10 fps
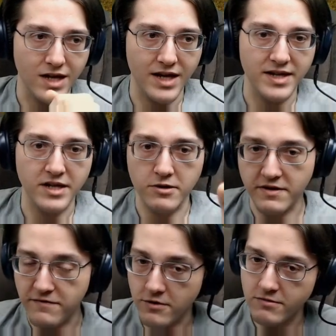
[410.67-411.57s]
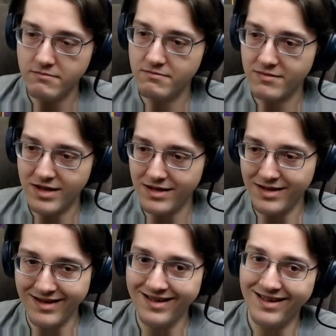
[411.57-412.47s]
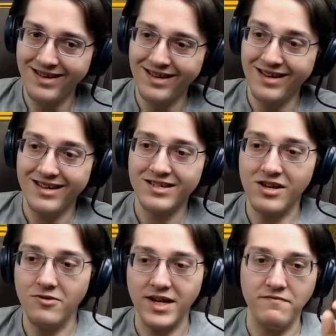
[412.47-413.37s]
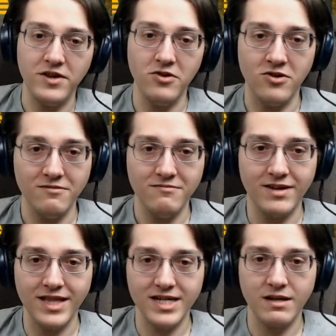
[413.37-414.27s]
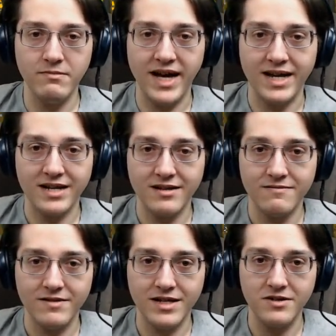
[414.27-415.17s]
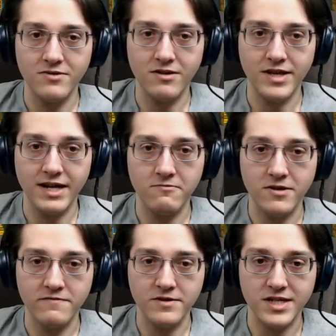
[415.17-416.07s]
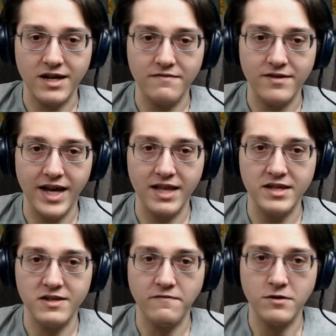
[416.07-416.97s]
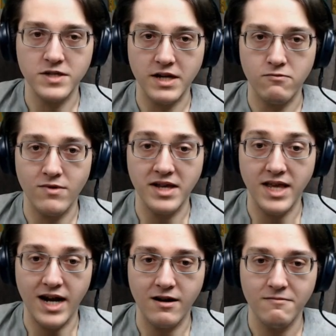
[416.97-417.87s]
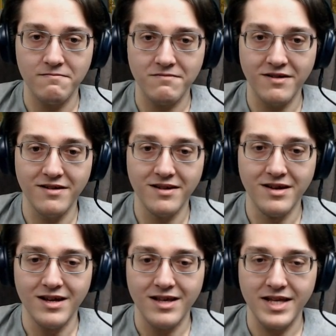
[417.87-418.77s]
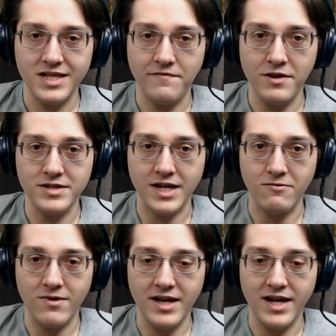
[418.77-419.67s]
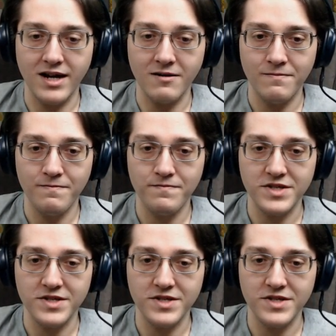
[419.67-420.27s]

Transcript: Uh, and then go get fuel. Go get fuel. And then come back. And do all that wonderful stuff. Hey, at least the fuel's like right there. At least the fuel's like right there.